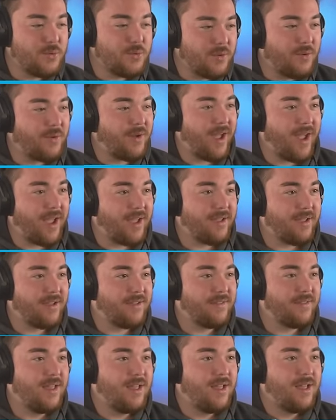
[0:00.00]
Ooh, okay.
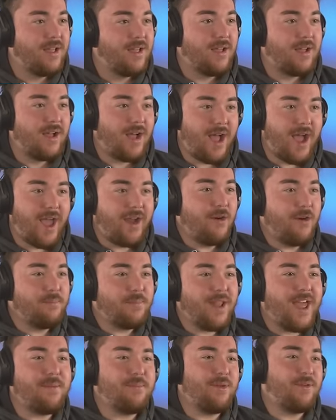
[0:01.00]
I don't
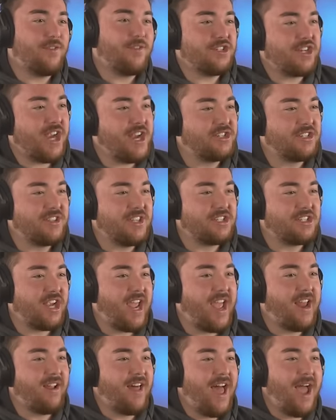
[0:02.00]
blame you for changing the channel.